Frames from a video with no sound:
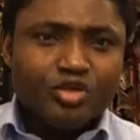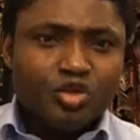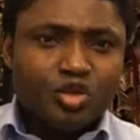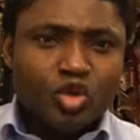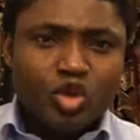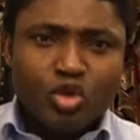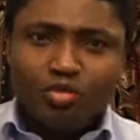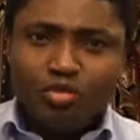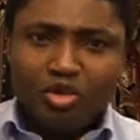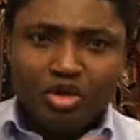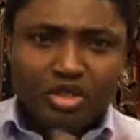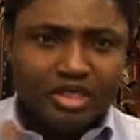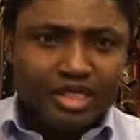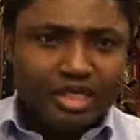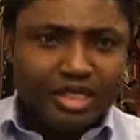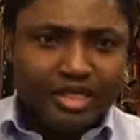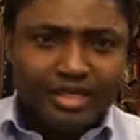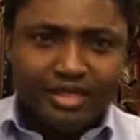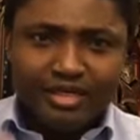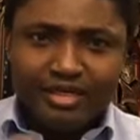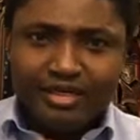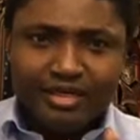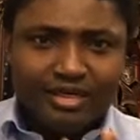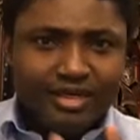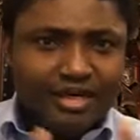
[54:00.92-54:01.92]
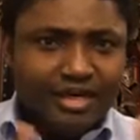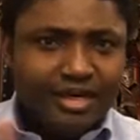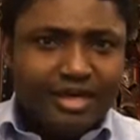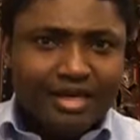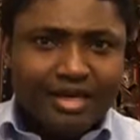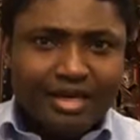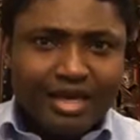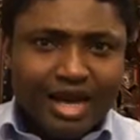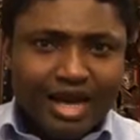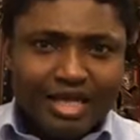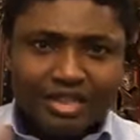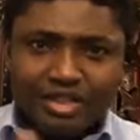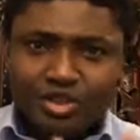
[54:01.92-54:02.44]
nobody
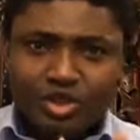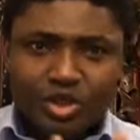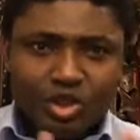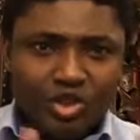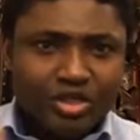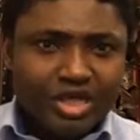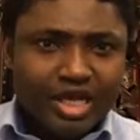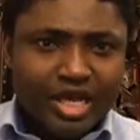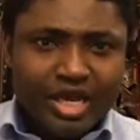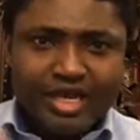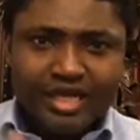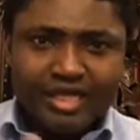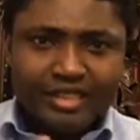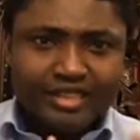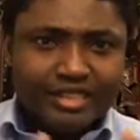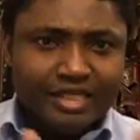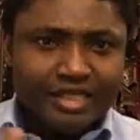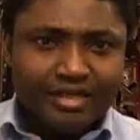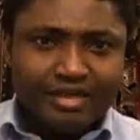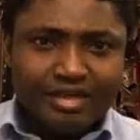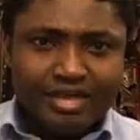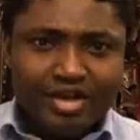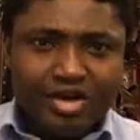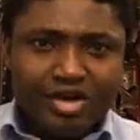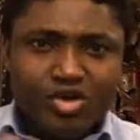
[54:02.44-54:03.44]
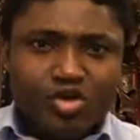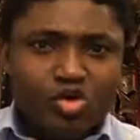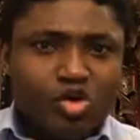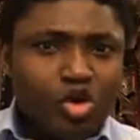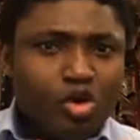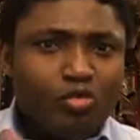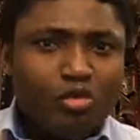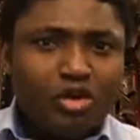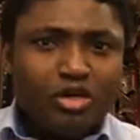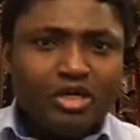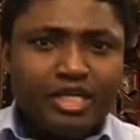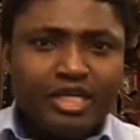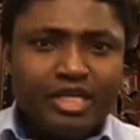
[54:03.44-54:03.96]
has done anything.
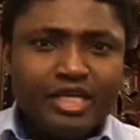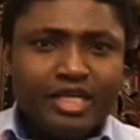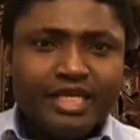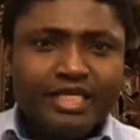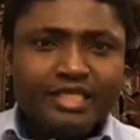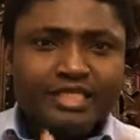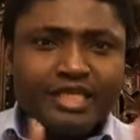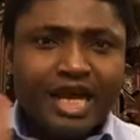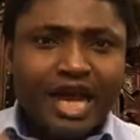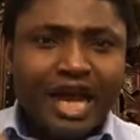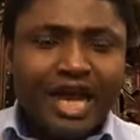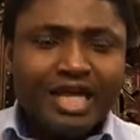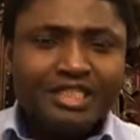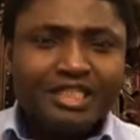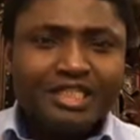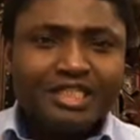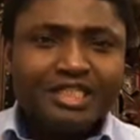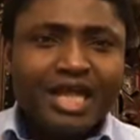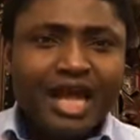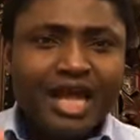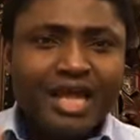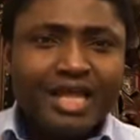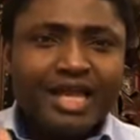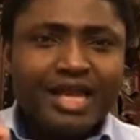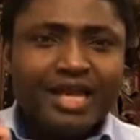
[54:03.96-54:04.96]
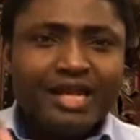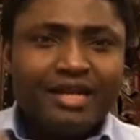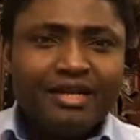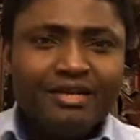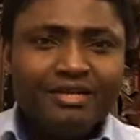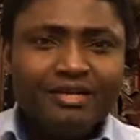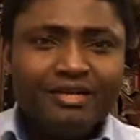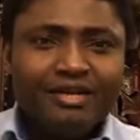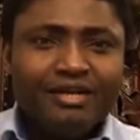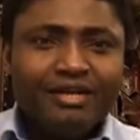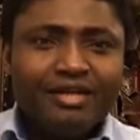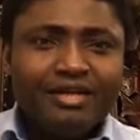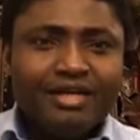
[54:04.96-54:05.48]
Nobody is hashtagging
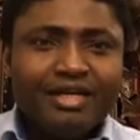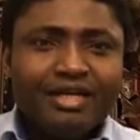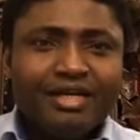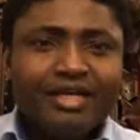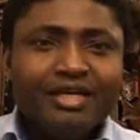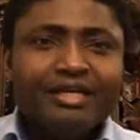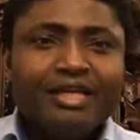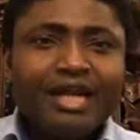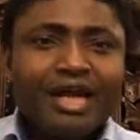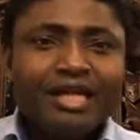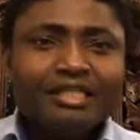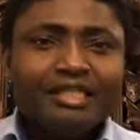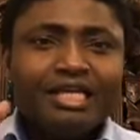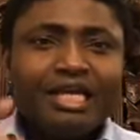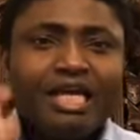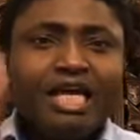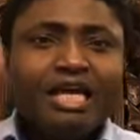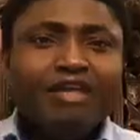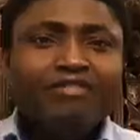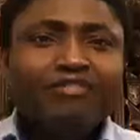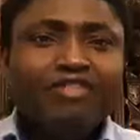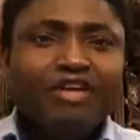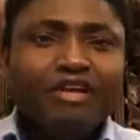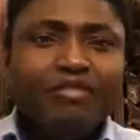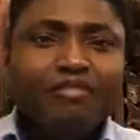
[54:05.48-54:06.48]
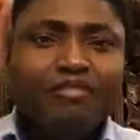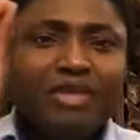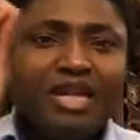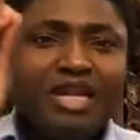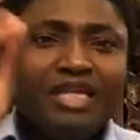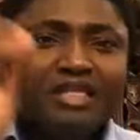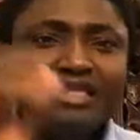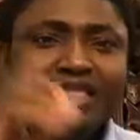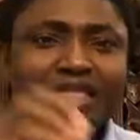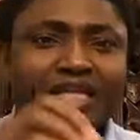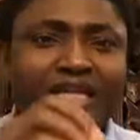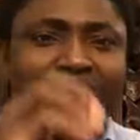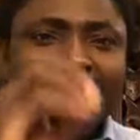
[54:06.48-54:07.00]
that every
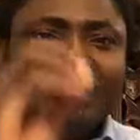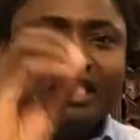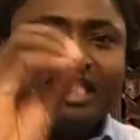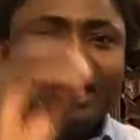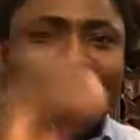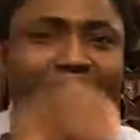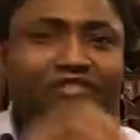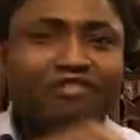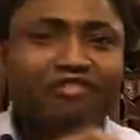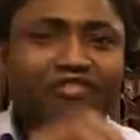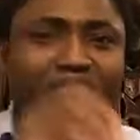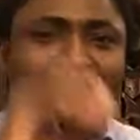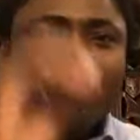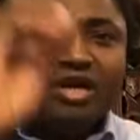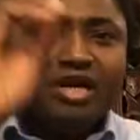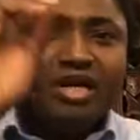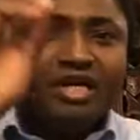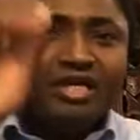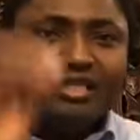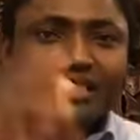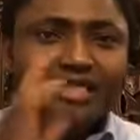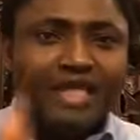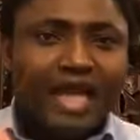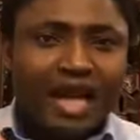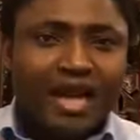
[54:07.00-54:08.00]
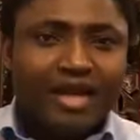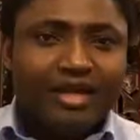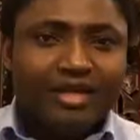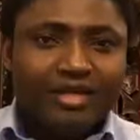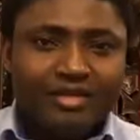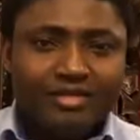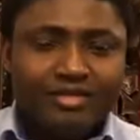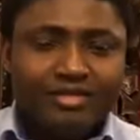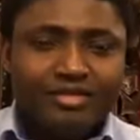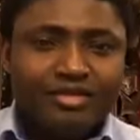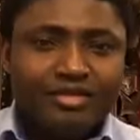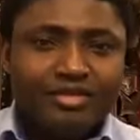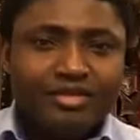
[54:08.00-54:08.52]
military chief resign.
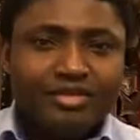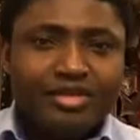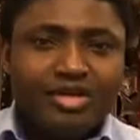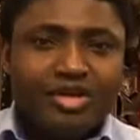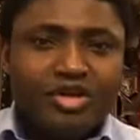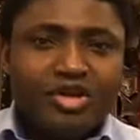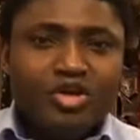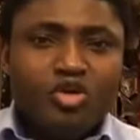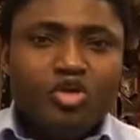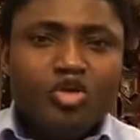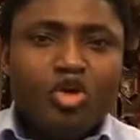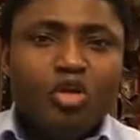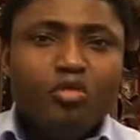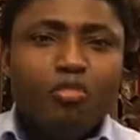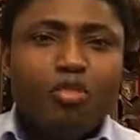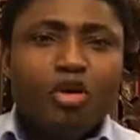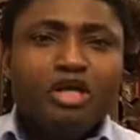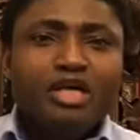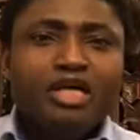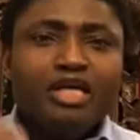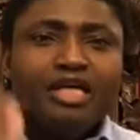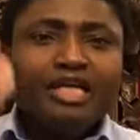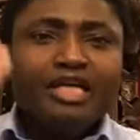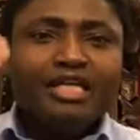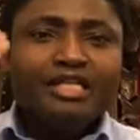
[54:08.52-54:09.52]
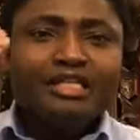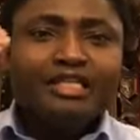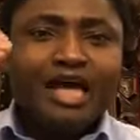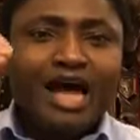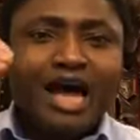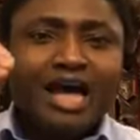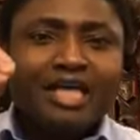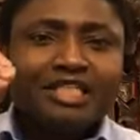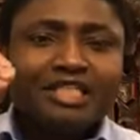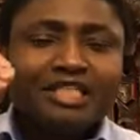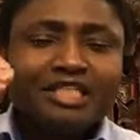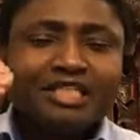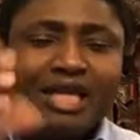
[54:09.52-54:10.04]
Nobody is
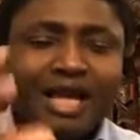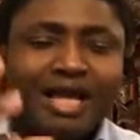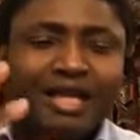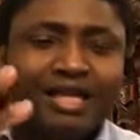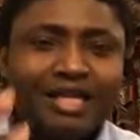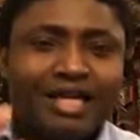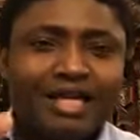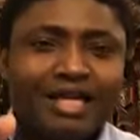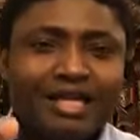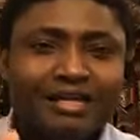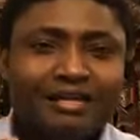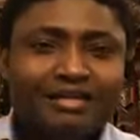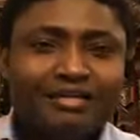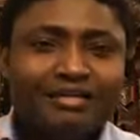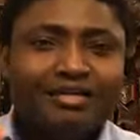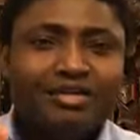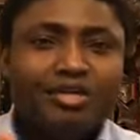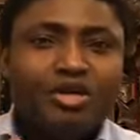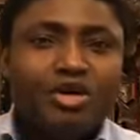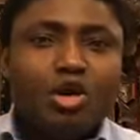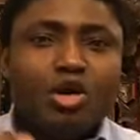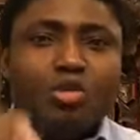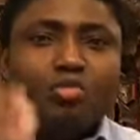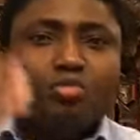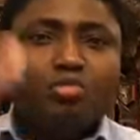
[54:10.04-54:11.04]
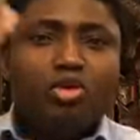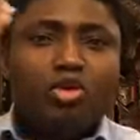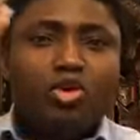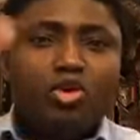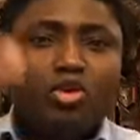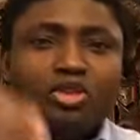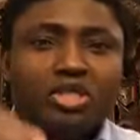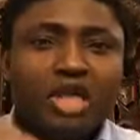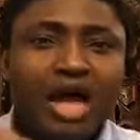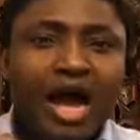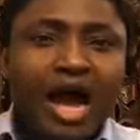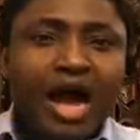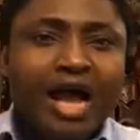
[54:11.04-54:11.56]
hashtagging
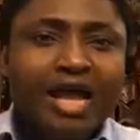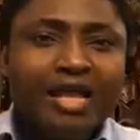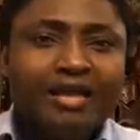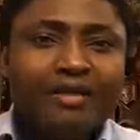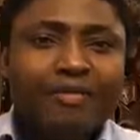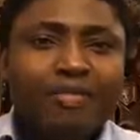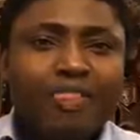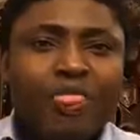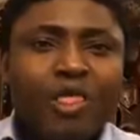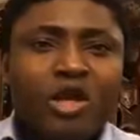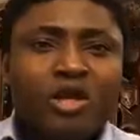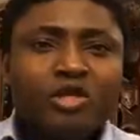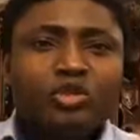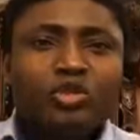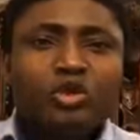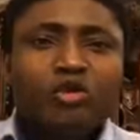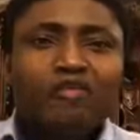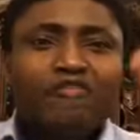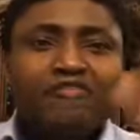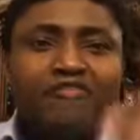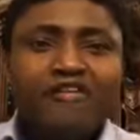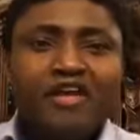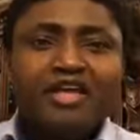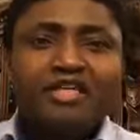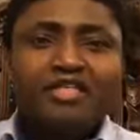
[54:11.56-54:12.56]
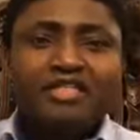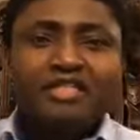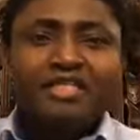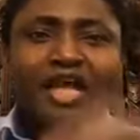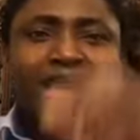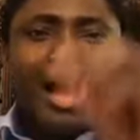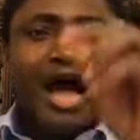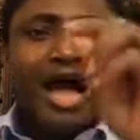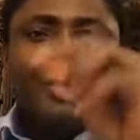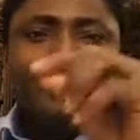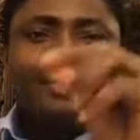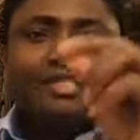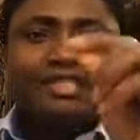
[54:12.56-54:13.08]
Burutai to face
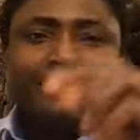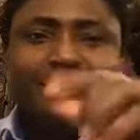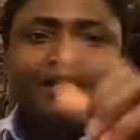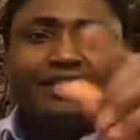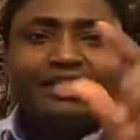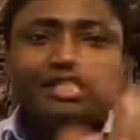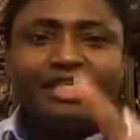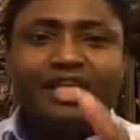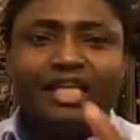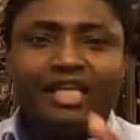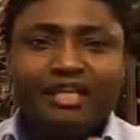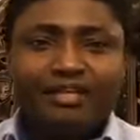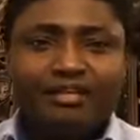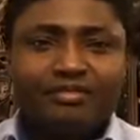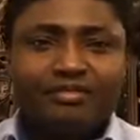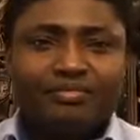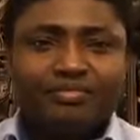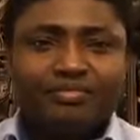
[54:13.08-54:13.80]
ICC,